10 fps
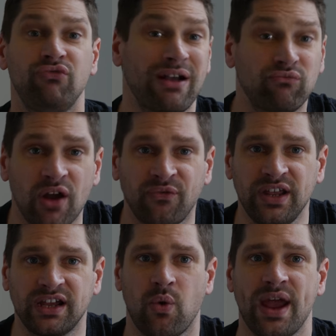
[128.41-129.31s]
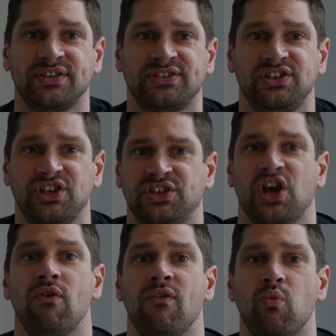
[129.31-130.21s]
That roughly equates to just
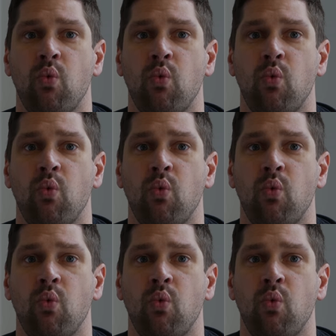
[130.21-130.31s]
over